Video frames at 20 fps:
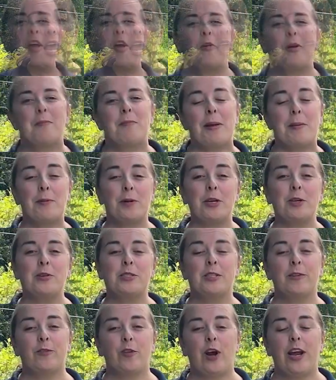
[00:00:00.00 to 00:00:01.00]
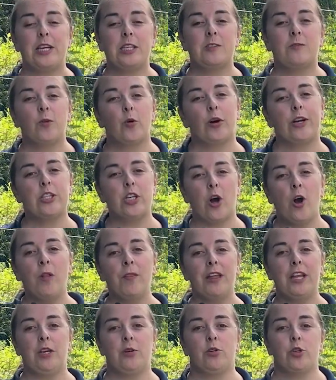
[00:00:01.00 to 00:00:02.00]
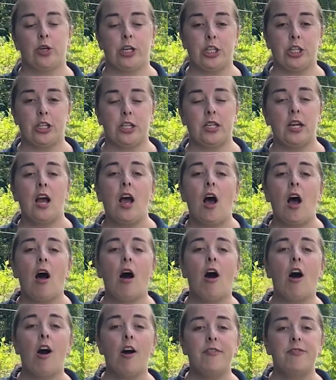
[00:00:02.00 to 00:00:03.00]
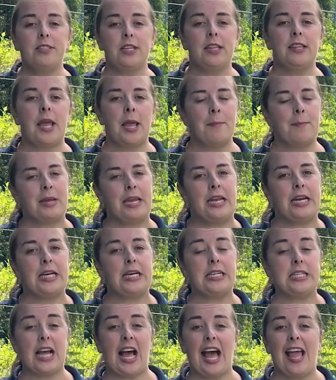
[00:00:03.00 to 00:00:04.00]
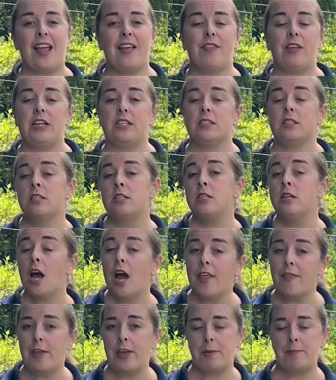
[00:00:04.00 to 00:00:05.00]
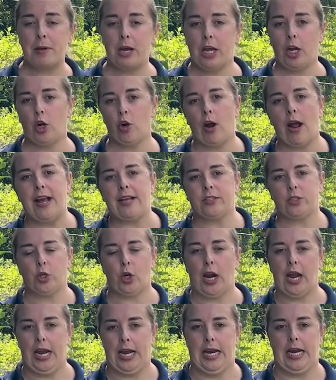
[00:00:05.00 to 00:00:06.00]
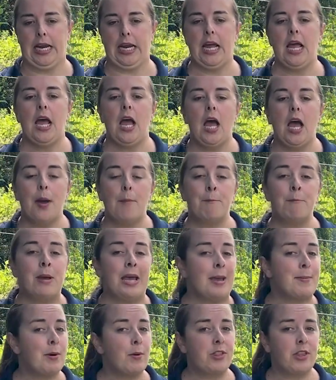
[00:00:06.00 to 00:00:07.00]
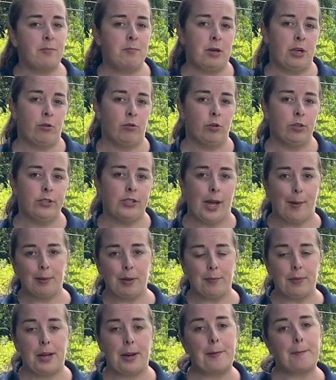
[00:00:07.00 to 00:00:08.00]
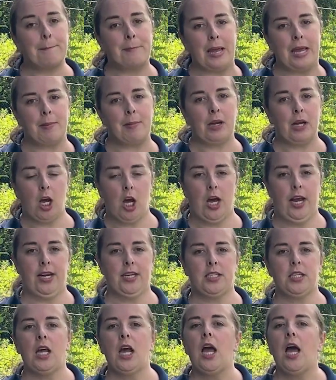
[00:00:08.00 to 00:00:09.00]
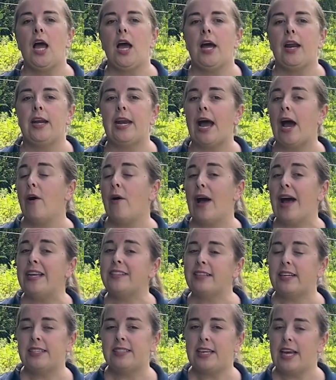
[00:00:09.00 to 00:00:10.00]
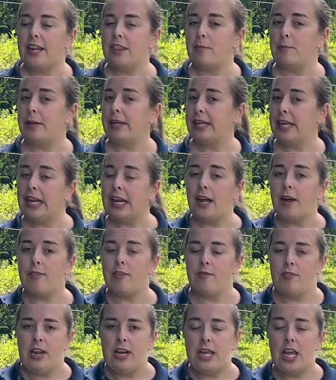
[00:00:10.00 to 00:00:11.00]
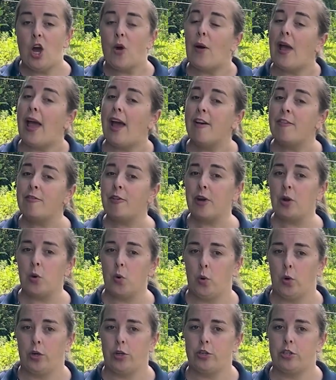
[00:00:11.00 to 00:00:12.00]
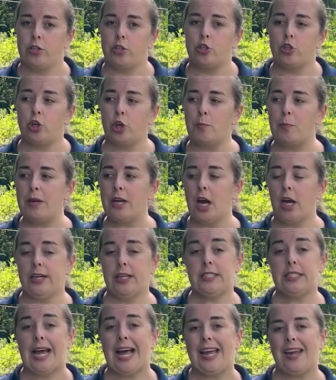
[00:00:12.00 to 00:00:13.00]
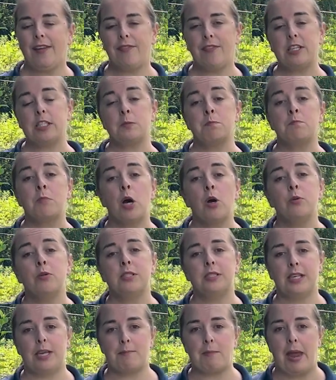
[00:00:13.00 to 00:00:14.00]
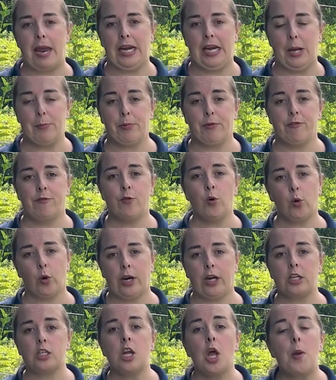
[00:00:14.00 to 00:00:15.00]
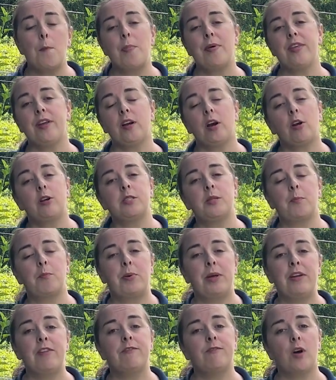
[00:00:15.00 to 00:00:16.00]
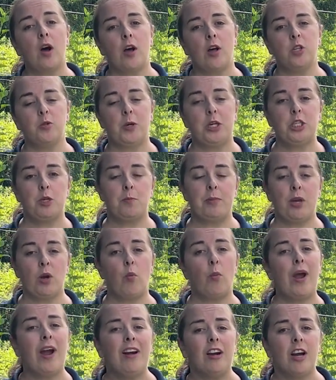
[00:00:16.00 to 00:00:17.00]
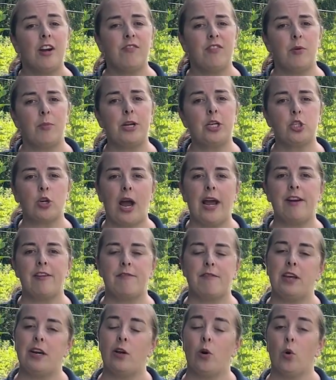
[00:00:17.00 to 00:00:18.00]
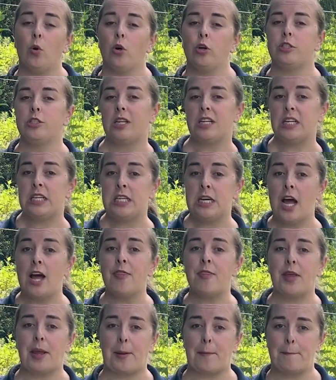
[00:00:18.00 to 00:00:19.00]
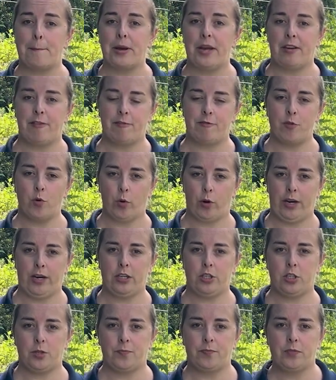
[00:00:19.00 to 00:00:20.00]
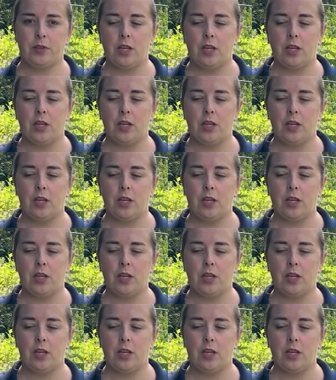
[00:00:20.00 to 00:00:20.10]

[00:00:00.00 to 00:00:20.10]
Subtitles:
When people use the phrase forage-only nutrition, often they mean a diet that is nothing but grass or hay, maybe with a mineral supplement, maybe not. Now, as I said at the beginning of the video, every horse should be on a diet that's mostly made up of forage, but there are some pitfalls we should be aware of when we try to feed a horse nothing but forage.